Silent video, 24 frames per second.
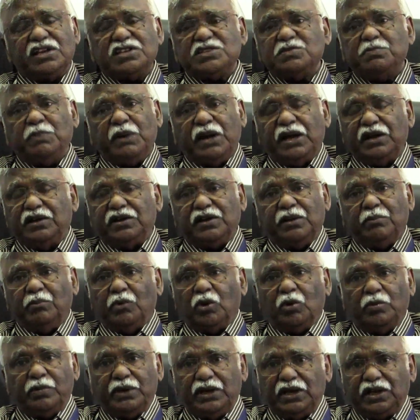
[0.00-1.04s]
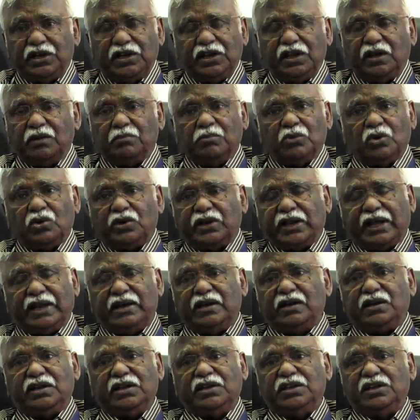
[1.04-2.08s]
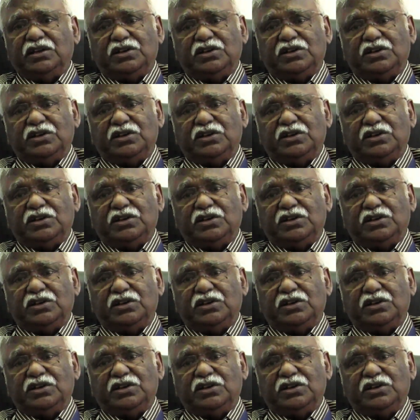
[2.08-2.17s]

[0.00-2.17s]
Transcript: respiratory morbidity and mortality